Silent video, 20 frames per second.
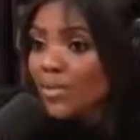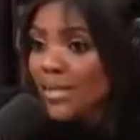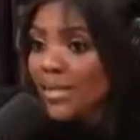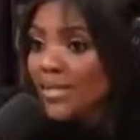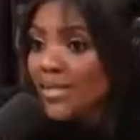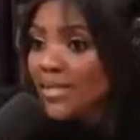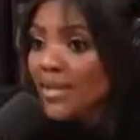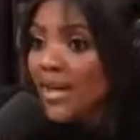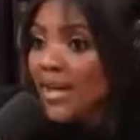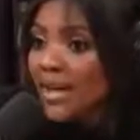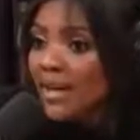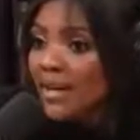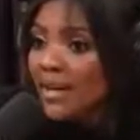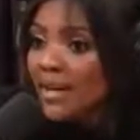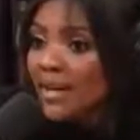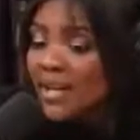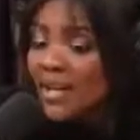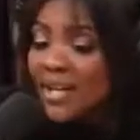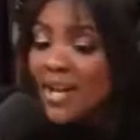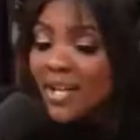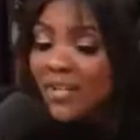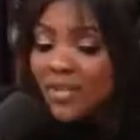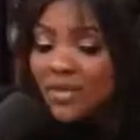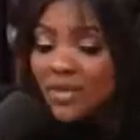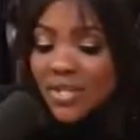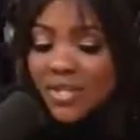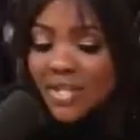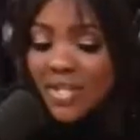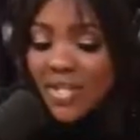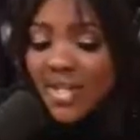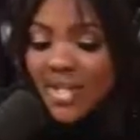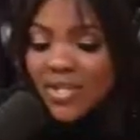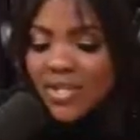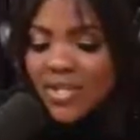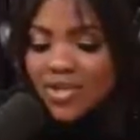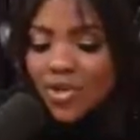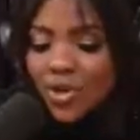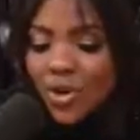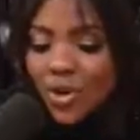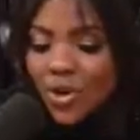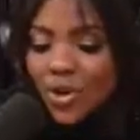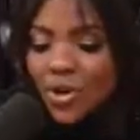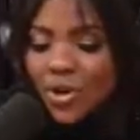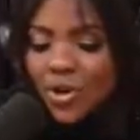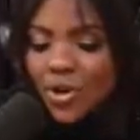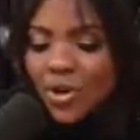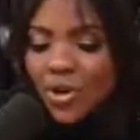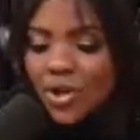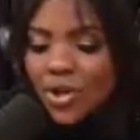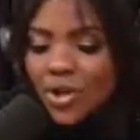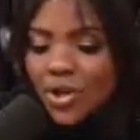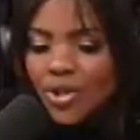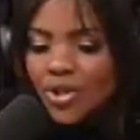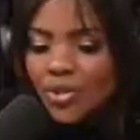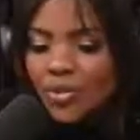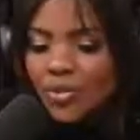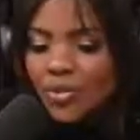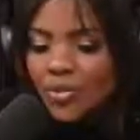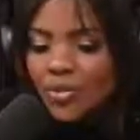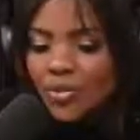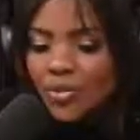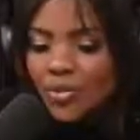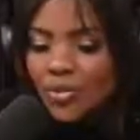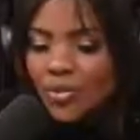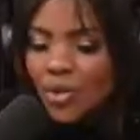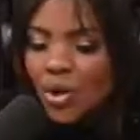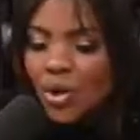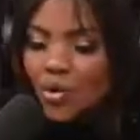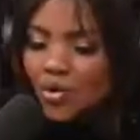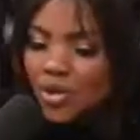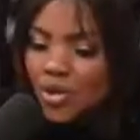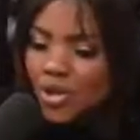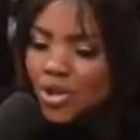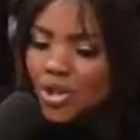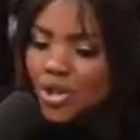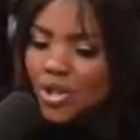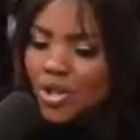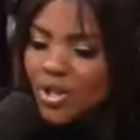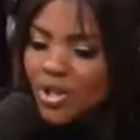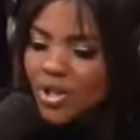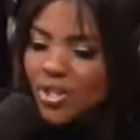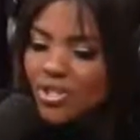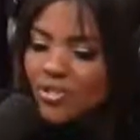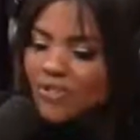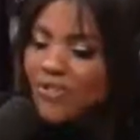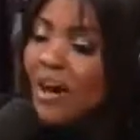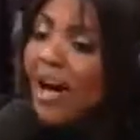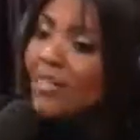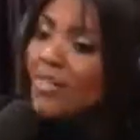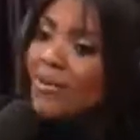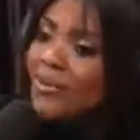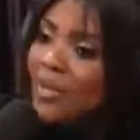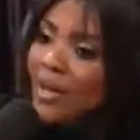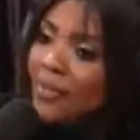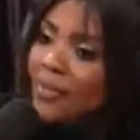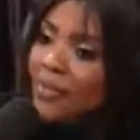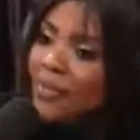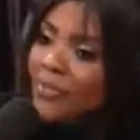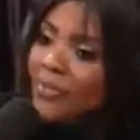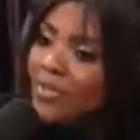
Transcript: today. And so these kids turn to culture to father them.